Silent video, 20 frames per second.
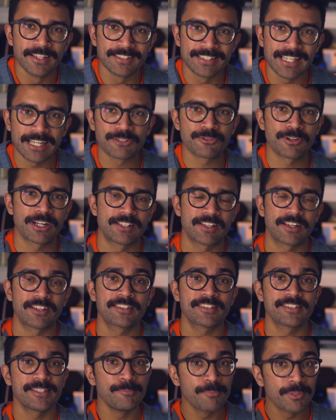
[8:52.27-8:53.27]
tetrads are
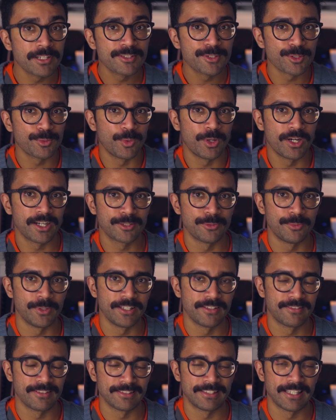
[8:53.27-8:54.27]
simpler to work
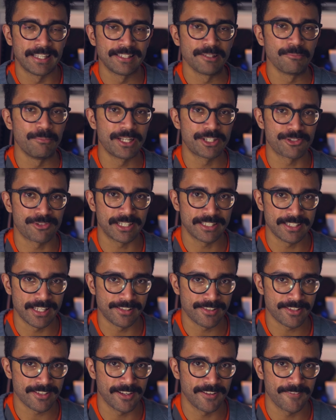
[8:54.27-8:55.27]
with than the metric
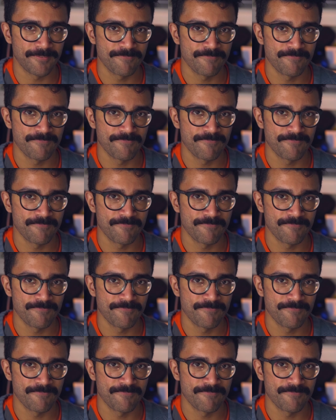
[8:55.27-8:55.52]
tensor.